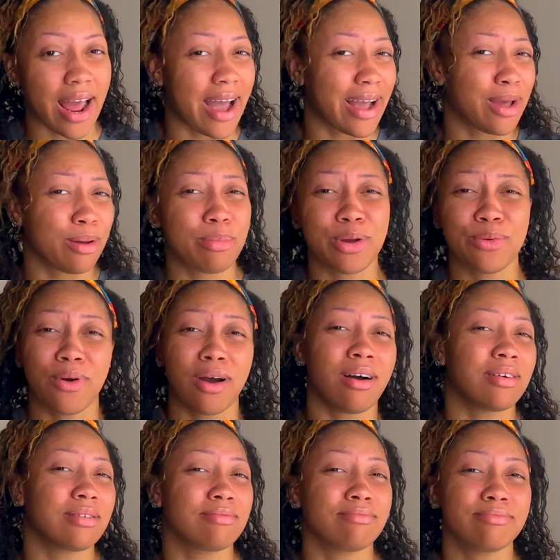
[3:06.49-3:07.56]
I could be wrong,
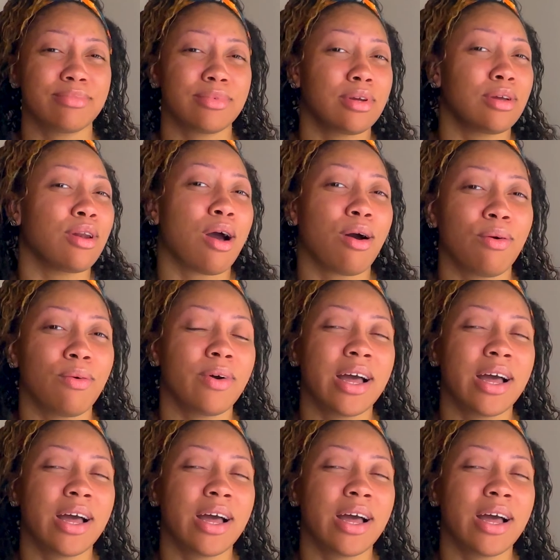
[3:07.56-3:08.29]
you know.